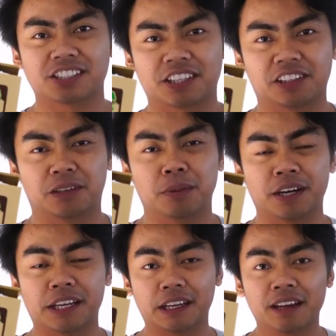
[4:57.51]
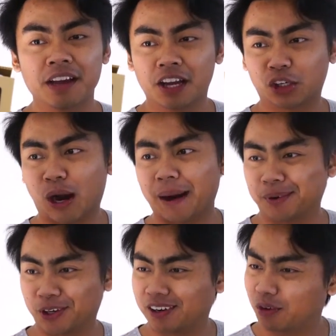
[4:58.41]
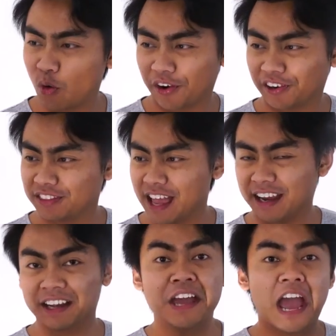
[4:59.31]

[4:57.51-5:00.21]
stealer money grabber quarter thing.